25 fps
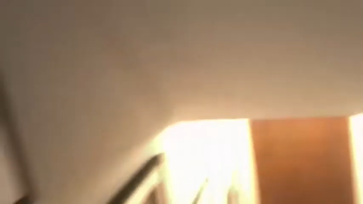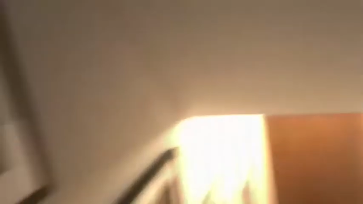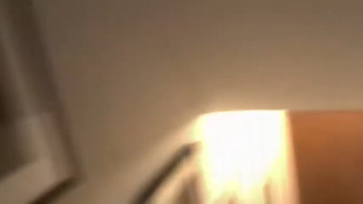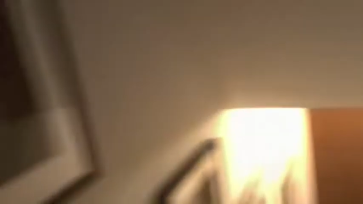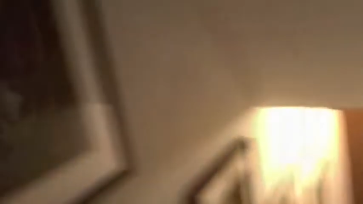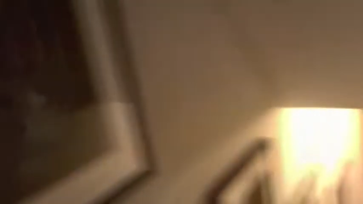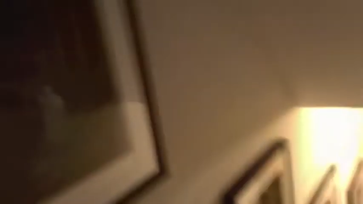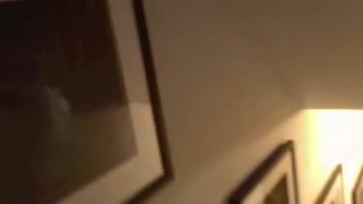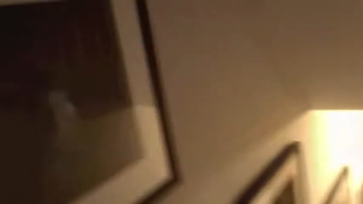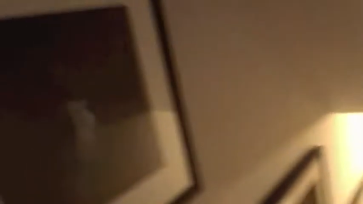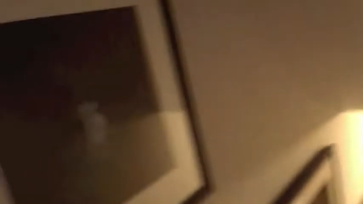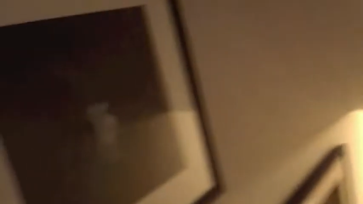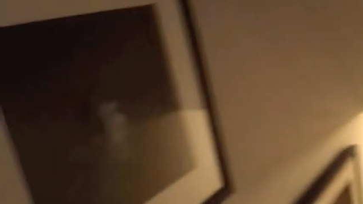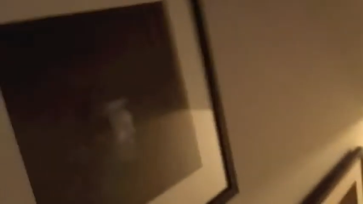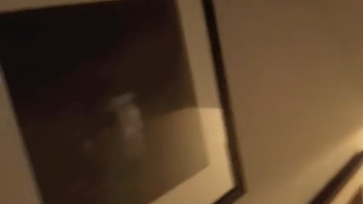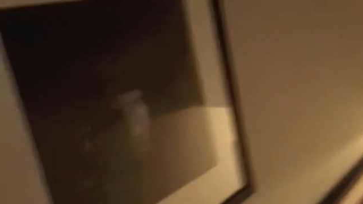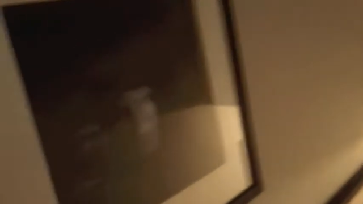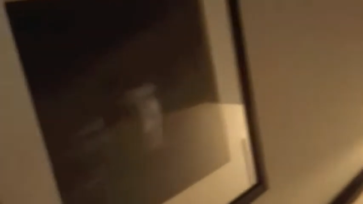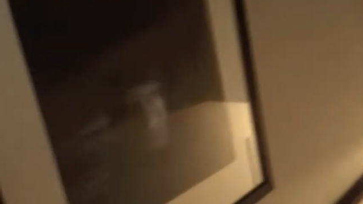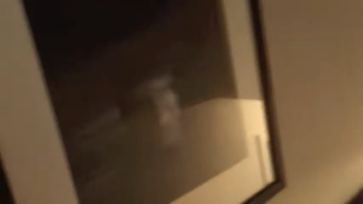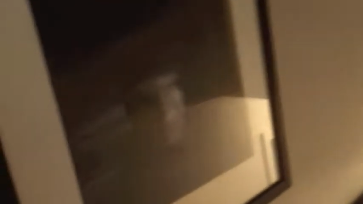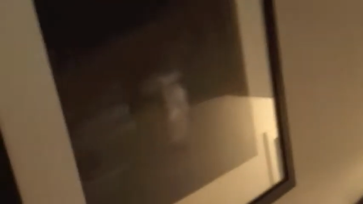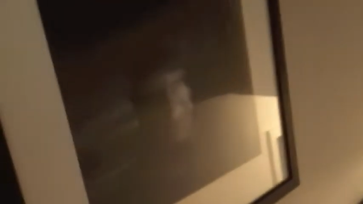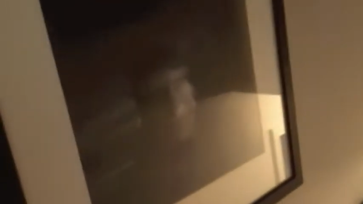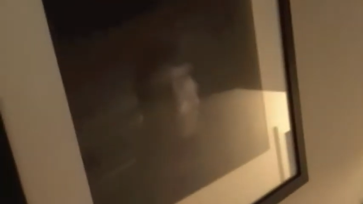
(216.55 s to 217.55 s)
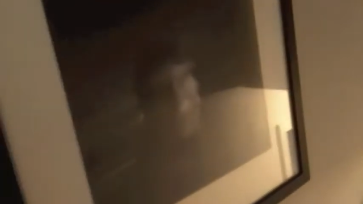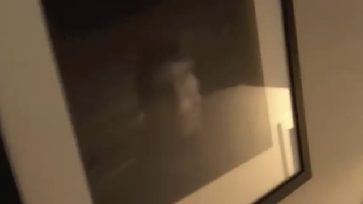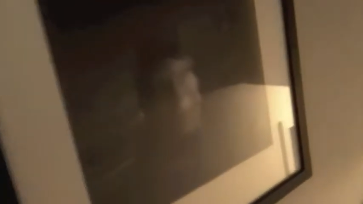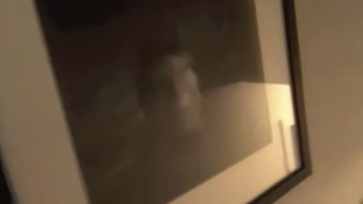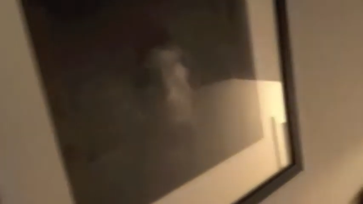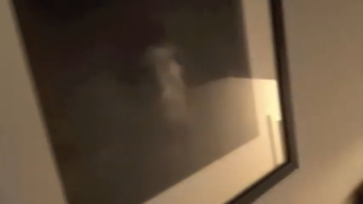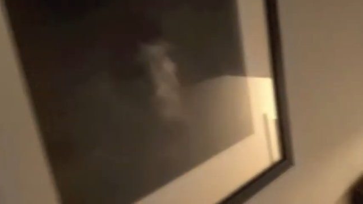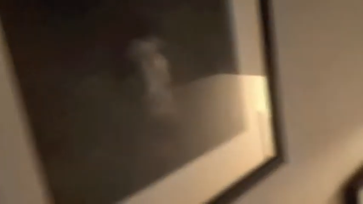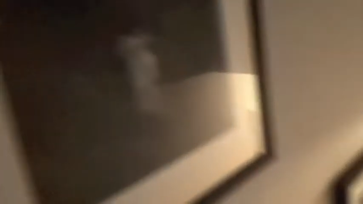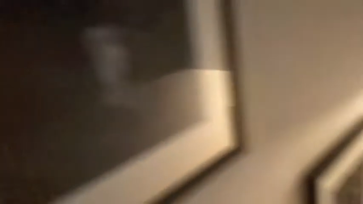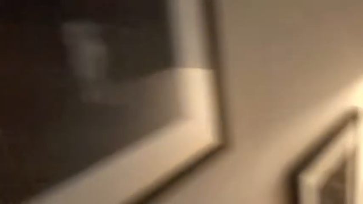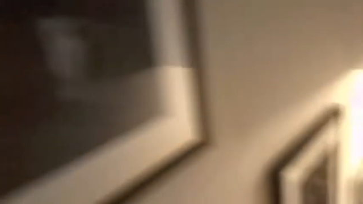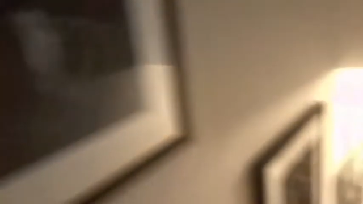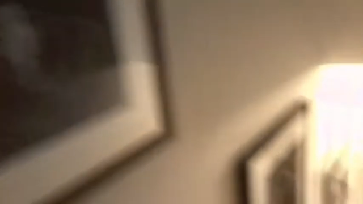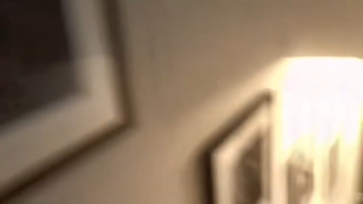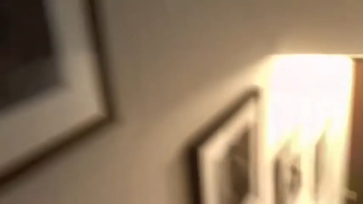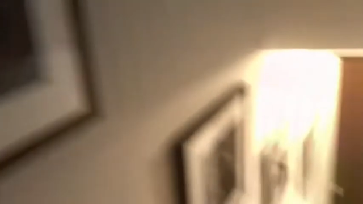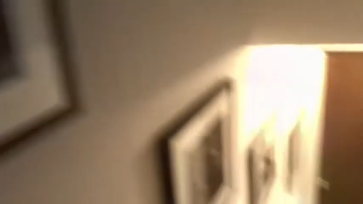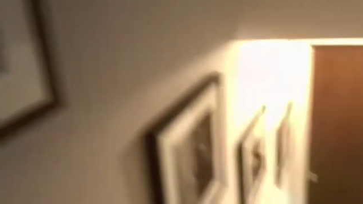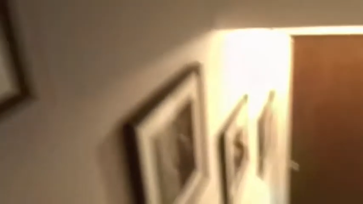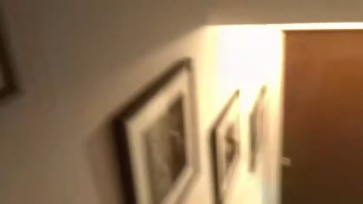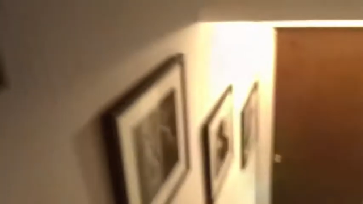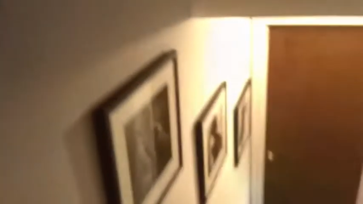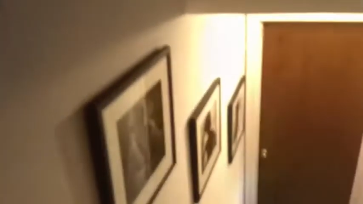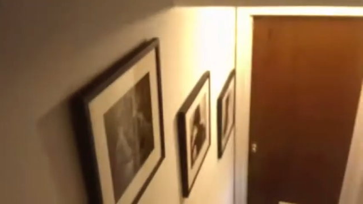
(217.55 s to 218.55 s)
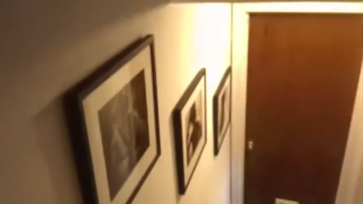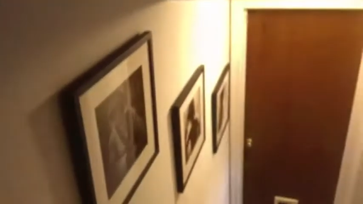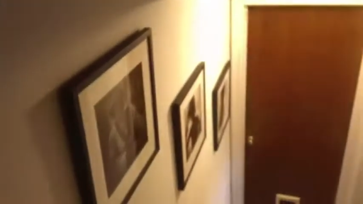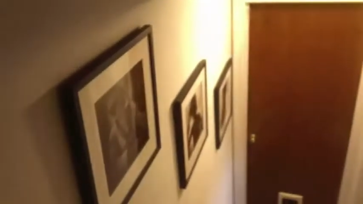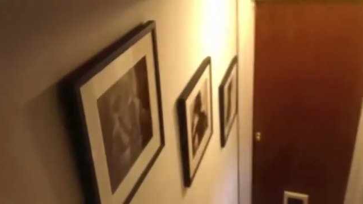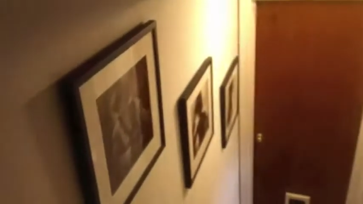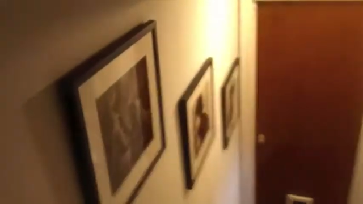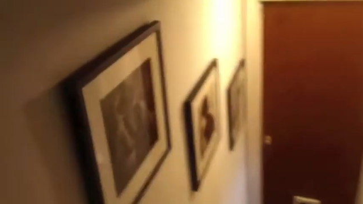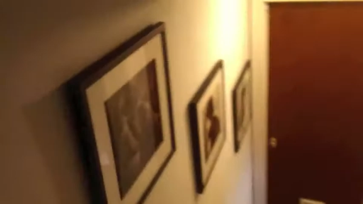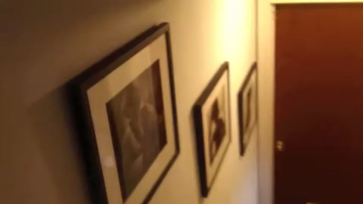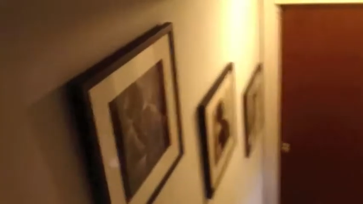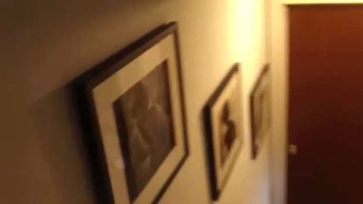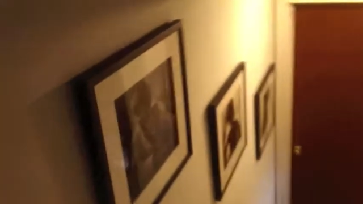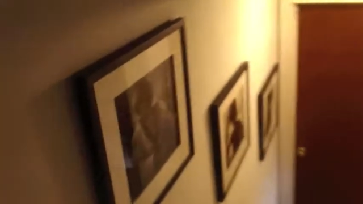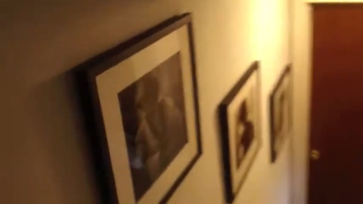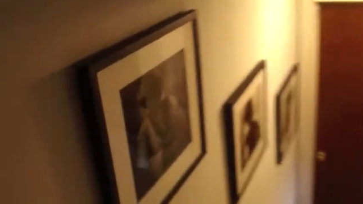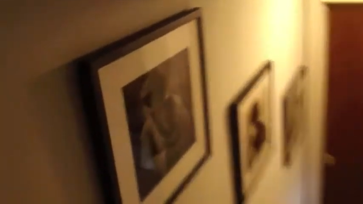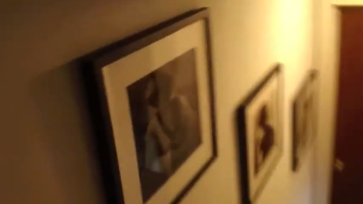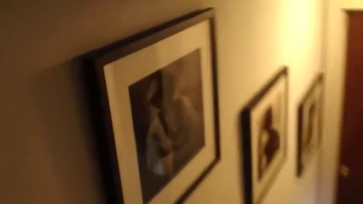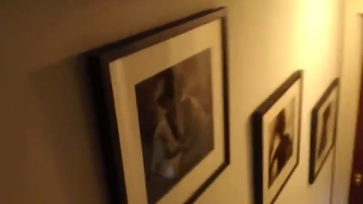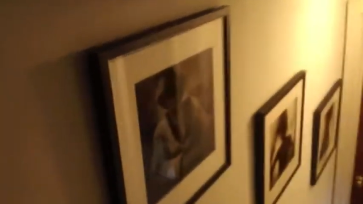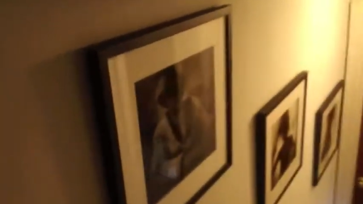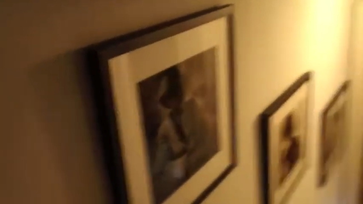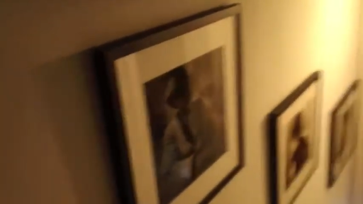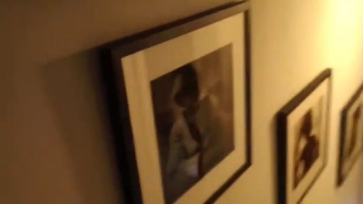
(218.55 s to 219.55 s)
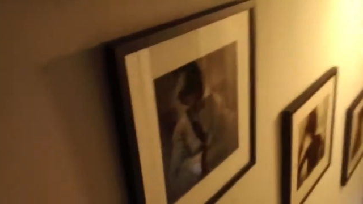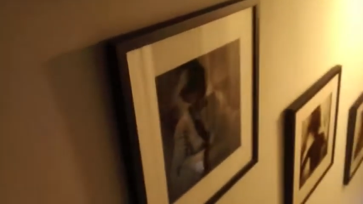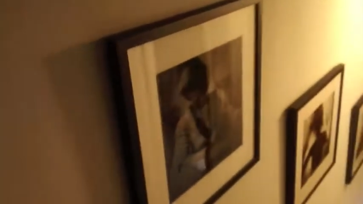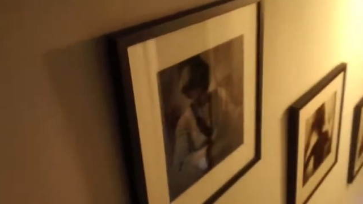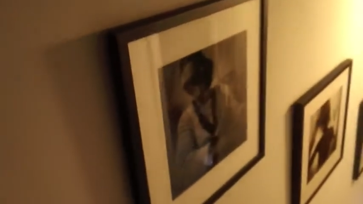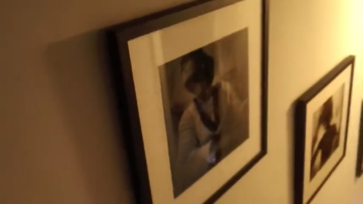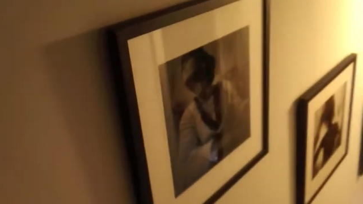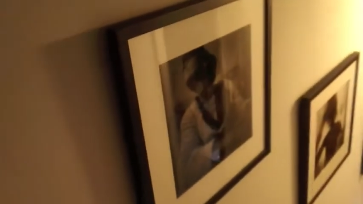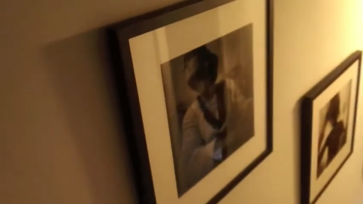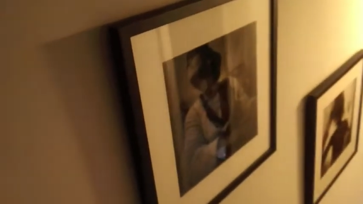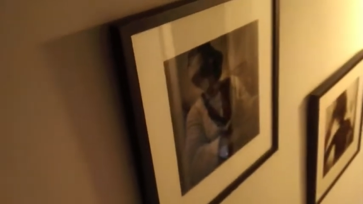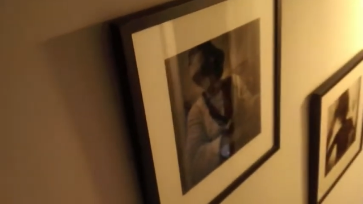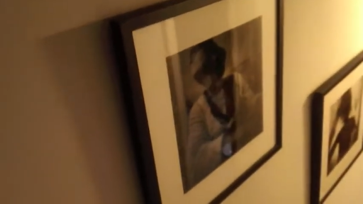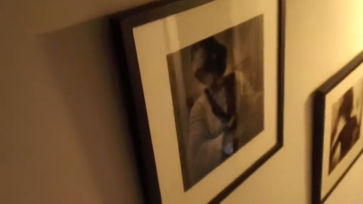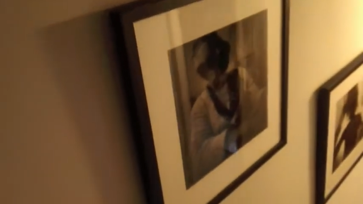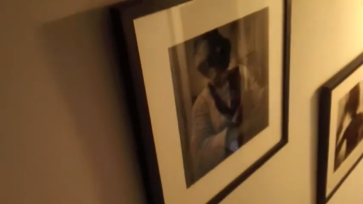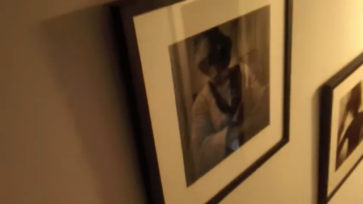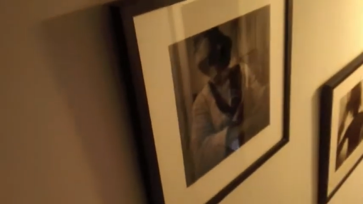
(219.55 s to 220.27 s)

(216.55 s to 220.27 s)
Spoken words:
(no speaker visible)